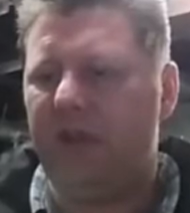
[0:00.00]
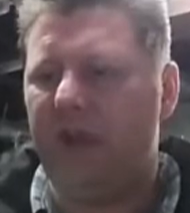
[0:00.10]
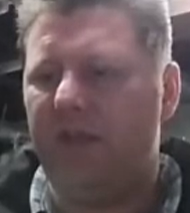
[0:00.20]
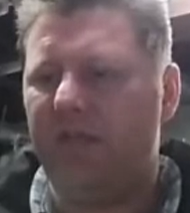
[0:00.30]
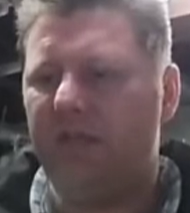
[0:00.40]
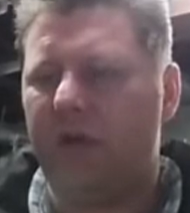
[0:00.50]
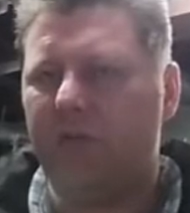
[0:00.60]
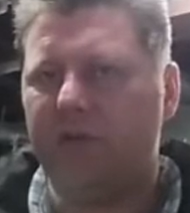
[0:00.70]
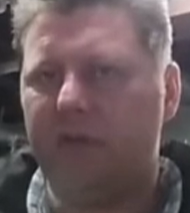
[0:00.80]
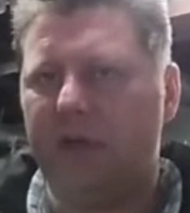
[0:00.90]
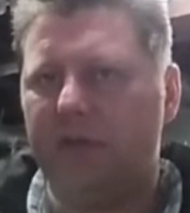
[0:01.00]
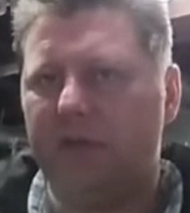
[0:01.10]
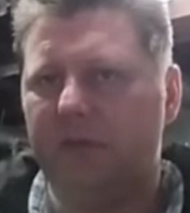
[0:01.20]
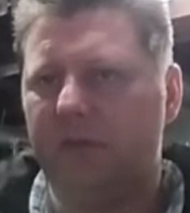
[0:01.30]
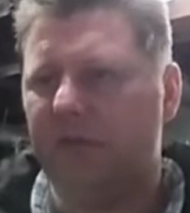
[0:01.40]
and a half is quite
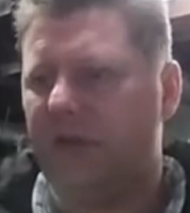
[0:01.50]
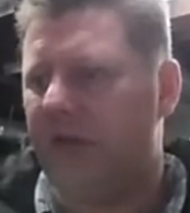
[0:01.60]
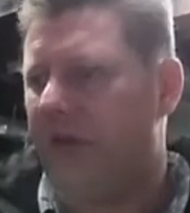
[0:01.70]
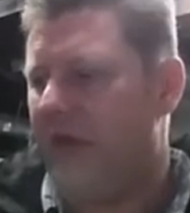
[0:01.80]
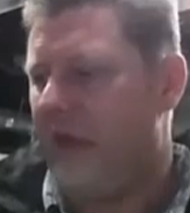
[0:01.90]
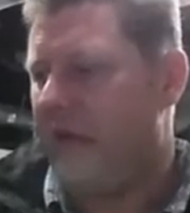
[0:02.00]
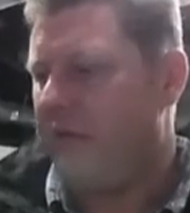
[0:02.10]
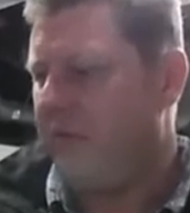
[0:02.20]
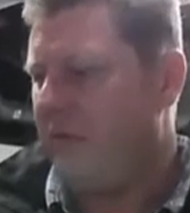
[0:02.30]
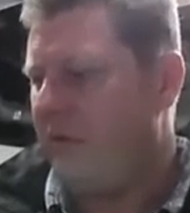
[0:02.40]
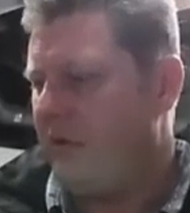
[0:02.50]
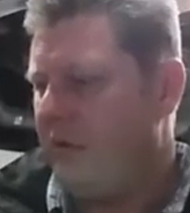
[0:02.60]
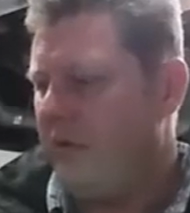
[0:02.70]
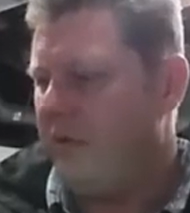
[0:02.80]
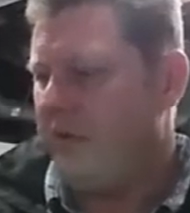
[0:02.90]
respectable. So let me just get rid of that.
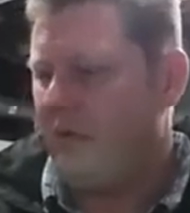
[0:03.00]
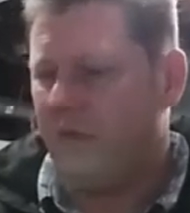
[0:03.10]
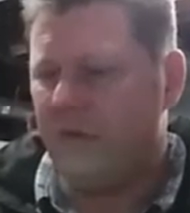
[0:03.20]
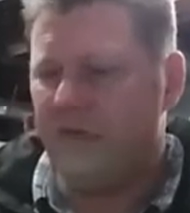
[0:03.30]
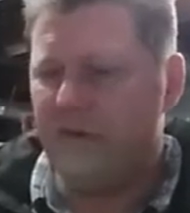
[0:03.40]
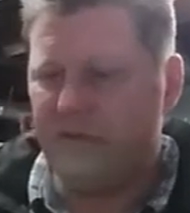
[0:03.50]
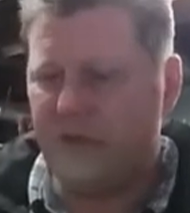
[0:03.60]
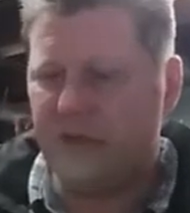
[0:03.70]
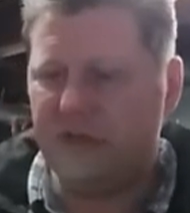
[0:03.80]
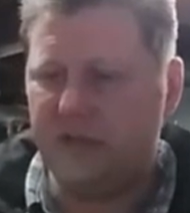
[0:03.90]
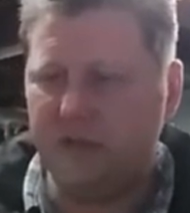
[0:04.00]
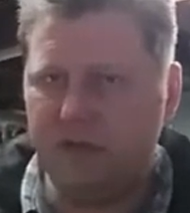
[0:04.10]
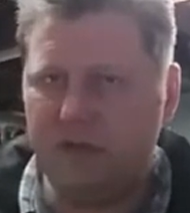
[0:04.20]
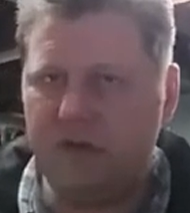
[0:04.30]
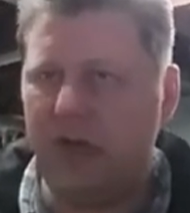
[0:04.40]
We'll give her a taste.
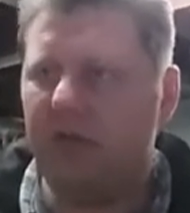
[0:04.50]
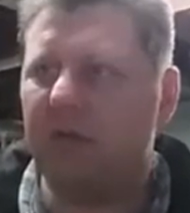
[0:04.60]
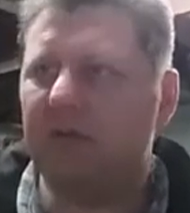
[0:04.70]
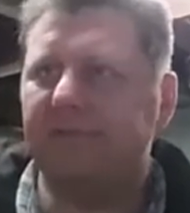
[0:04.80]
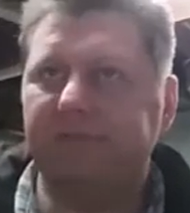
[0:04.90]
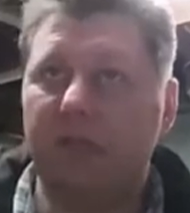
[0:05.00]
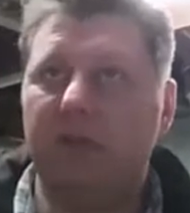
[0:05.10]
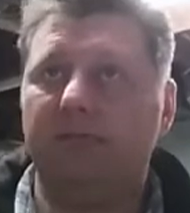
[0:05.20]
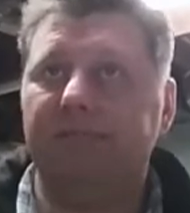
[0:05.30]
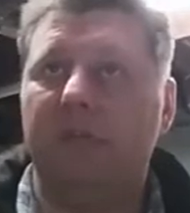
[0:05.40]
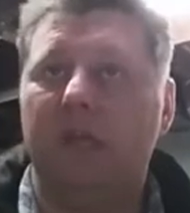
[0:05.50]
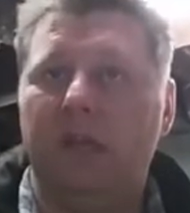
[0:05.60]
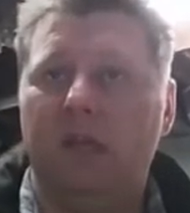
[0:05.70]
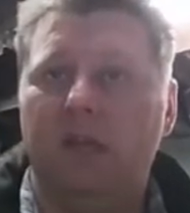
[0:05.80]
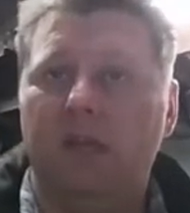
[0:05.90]
So color is, eh?
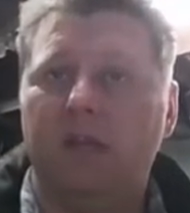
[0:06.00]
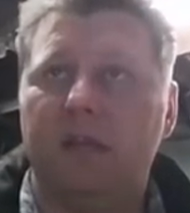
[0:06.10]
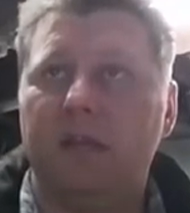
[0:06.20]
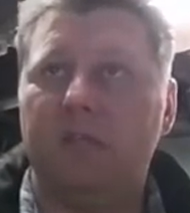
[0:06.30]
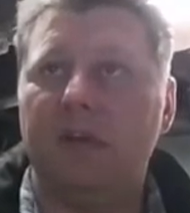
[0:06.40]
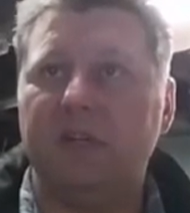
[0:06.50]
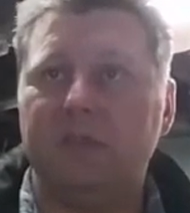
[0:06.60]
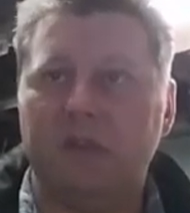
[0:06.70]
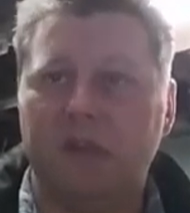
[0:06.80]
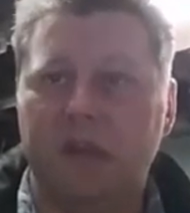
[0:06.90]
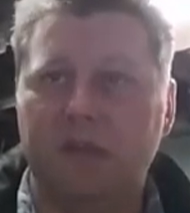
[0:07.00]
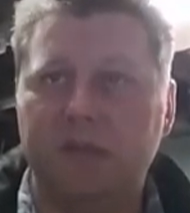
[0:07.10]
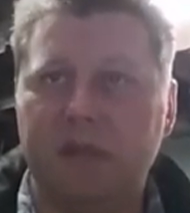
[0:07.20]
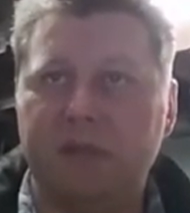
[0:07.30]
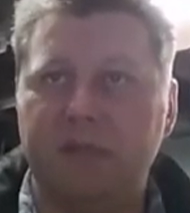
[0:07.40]
looking at Beersmith, color
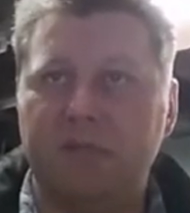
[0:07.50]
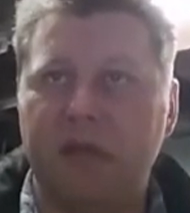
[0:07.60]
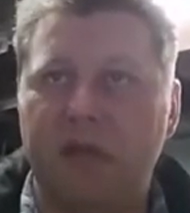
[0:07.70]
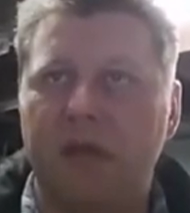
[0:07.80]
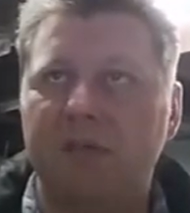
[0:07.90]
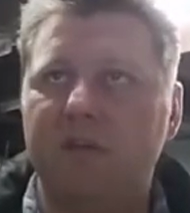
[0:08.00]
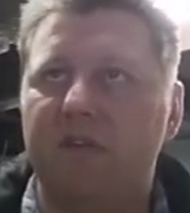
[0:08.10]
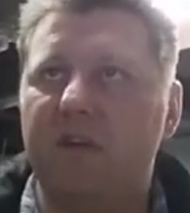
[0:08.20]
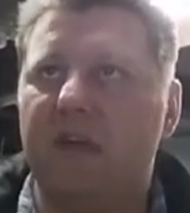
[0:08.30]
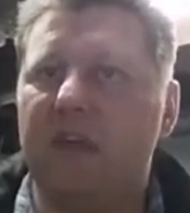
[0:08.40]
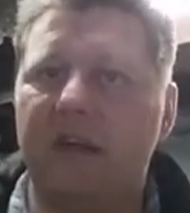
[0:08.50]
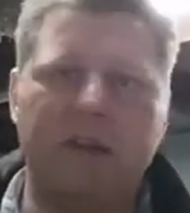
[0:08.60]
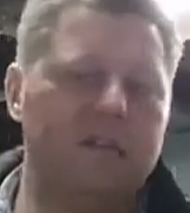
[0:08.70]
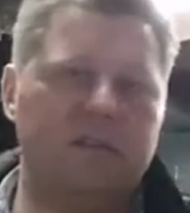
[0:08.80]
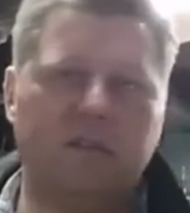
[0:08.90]
is basically bang on. Still very
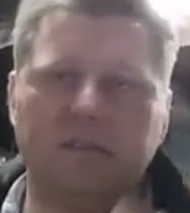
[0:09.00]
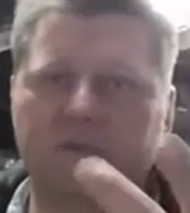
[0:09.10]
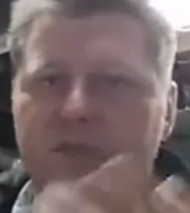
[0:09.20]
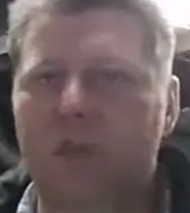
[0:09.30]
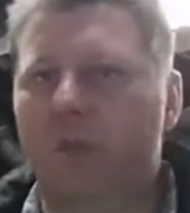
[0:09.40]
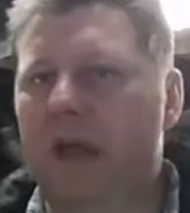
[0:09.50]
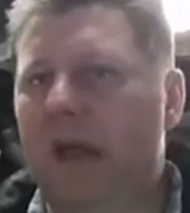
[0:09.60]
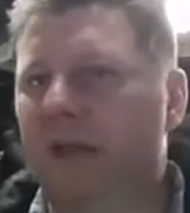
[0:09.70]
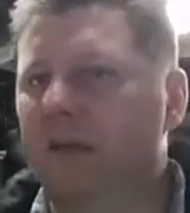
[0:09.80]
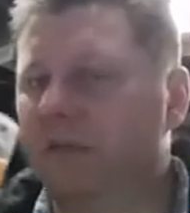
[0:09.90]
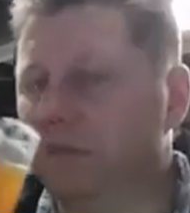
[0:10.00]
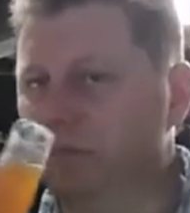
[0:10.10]
cloudy. It's still somewhat active.